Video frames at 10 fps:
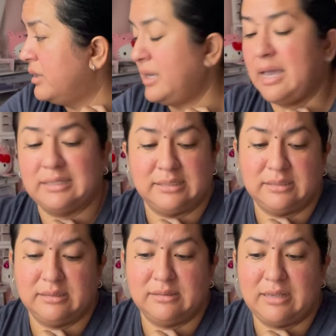
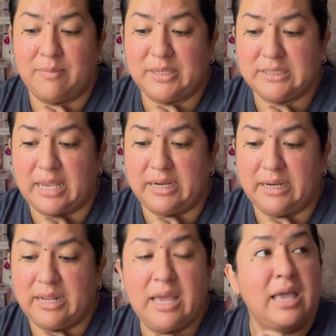Yes, I'm
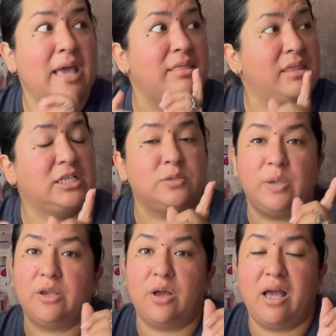excited. And this
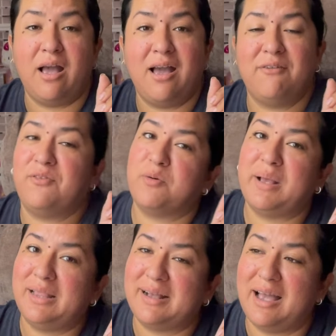week for
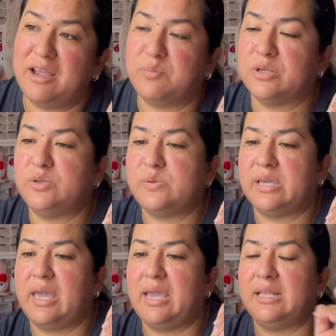Bellakin, we're
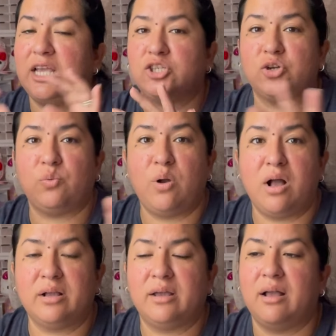doing a nature
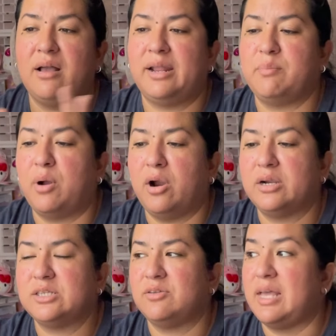walk at a
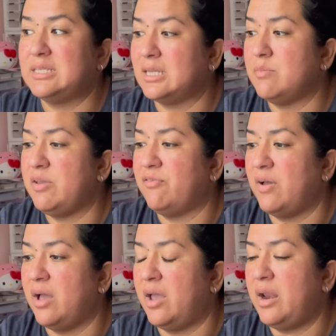park. So that's gonna be
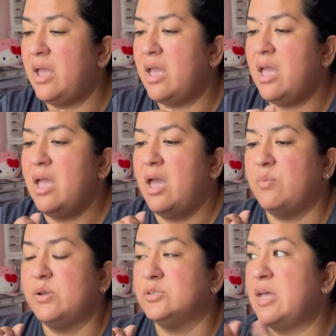fun. And
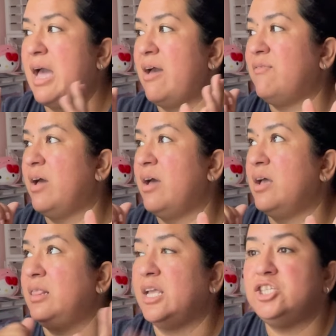we also have
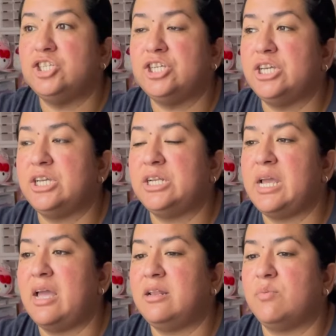luncheon.
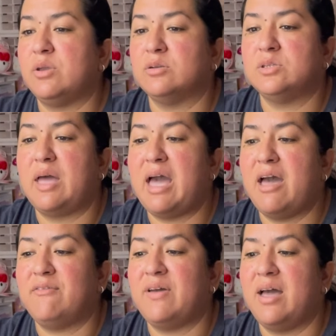And then we also
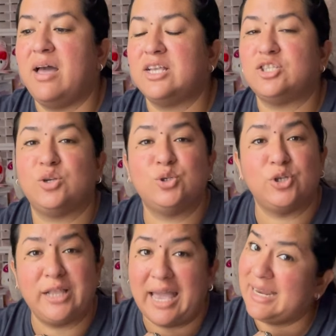have
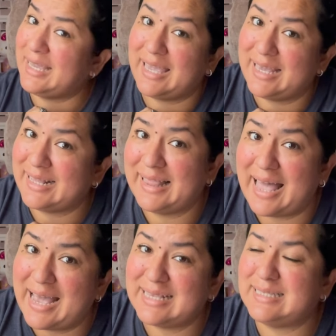social etiquette
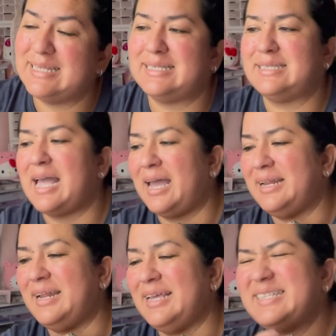class this Saturday.